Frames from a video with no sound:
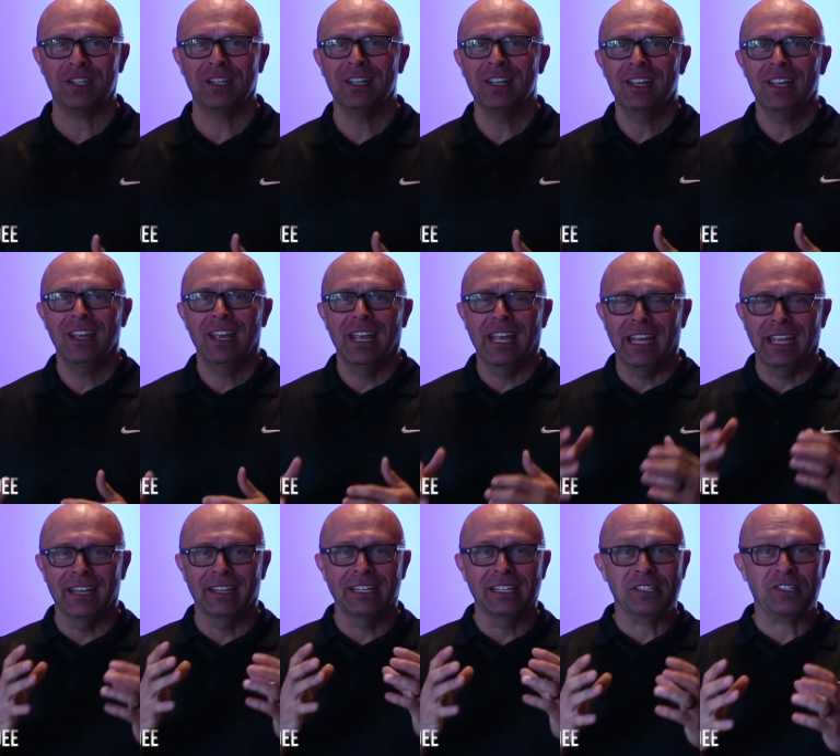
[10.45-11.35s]

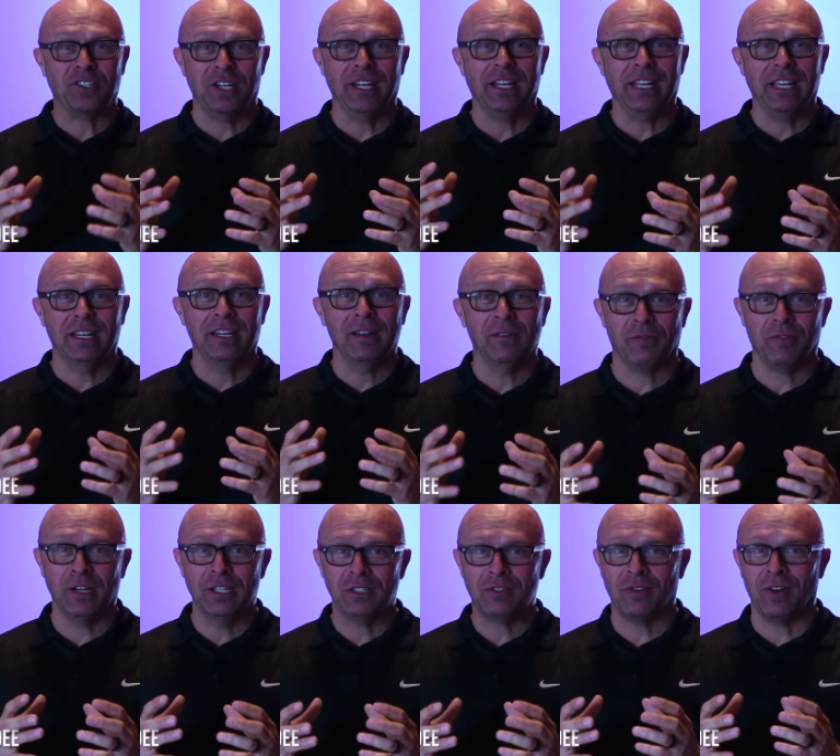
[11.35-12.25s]
And instead of getting
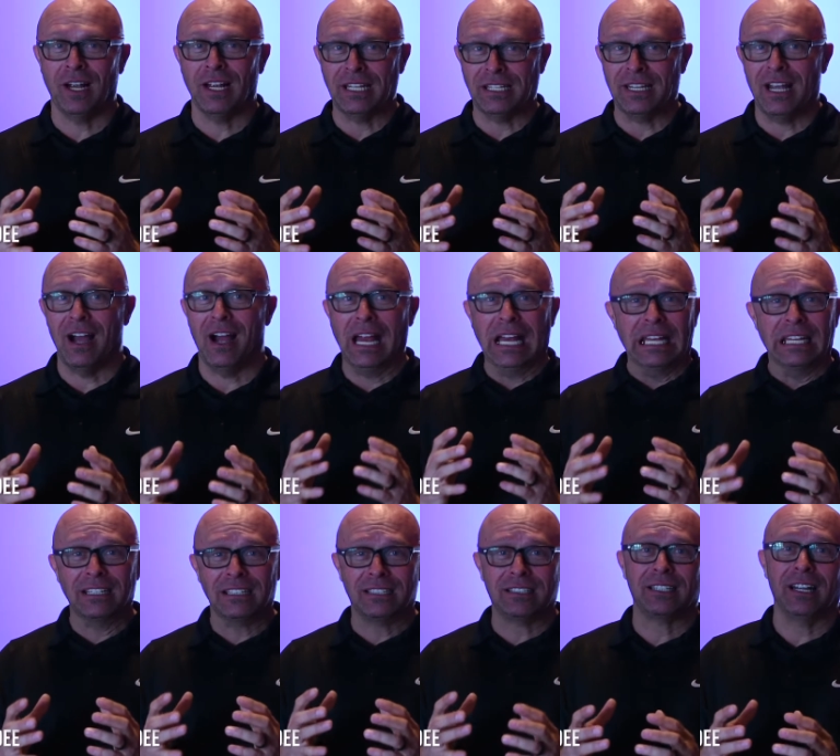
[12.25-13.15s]
french fries, I
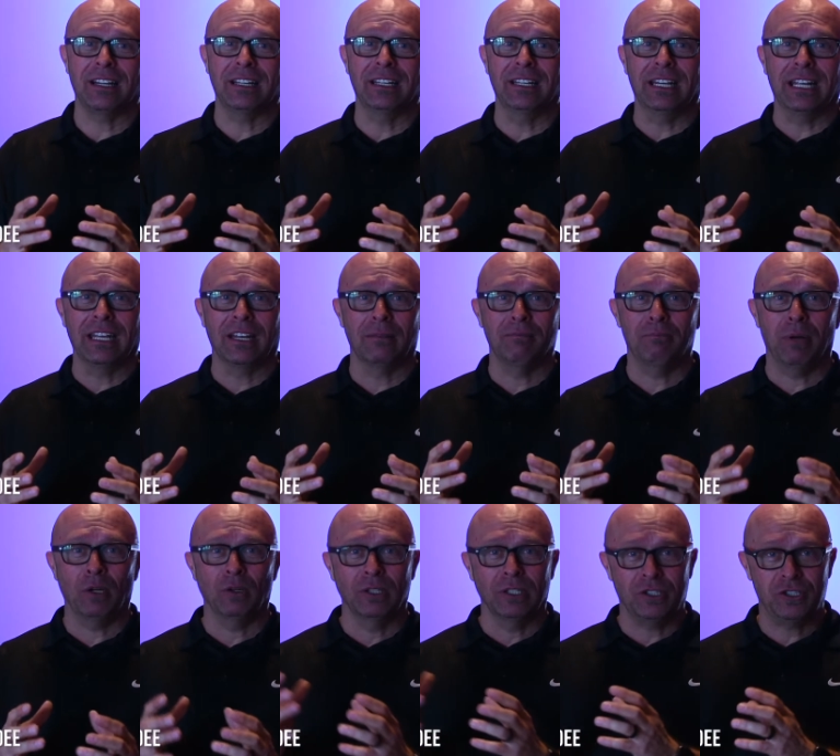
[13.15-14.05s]
decided to get a
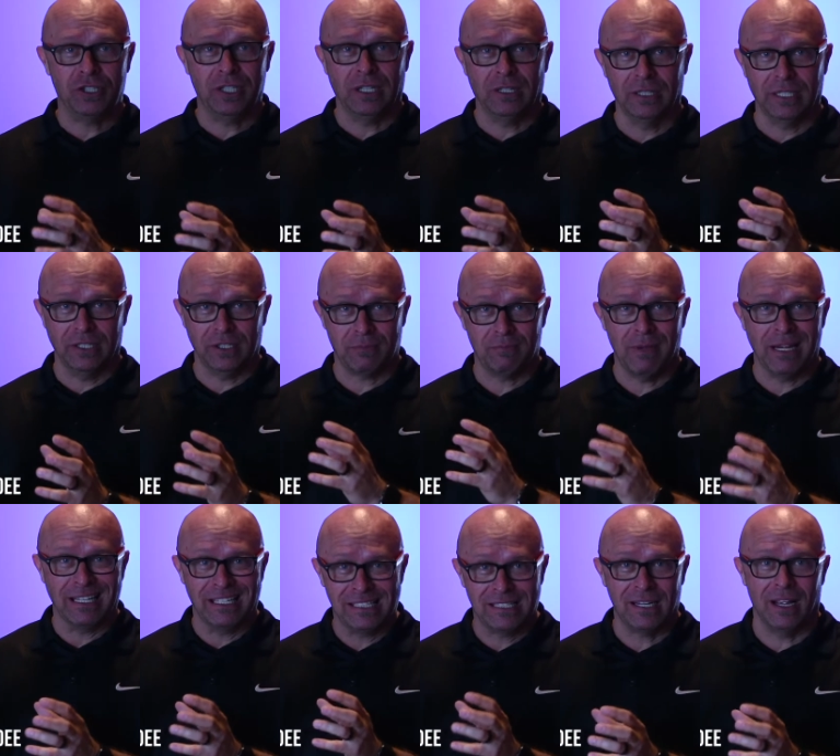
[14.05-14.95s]
bowl of chili as
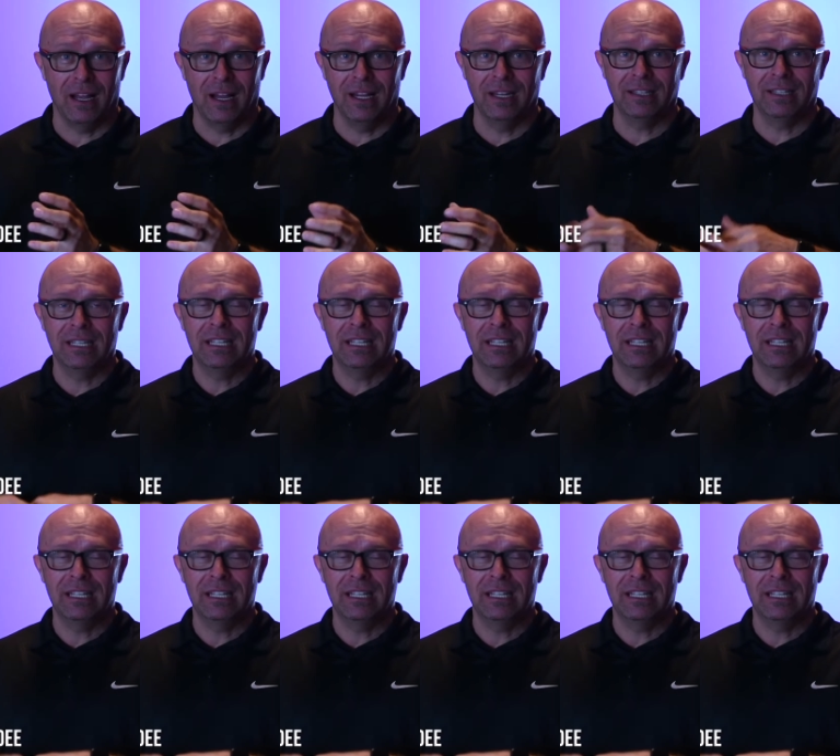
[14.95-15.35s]
my side.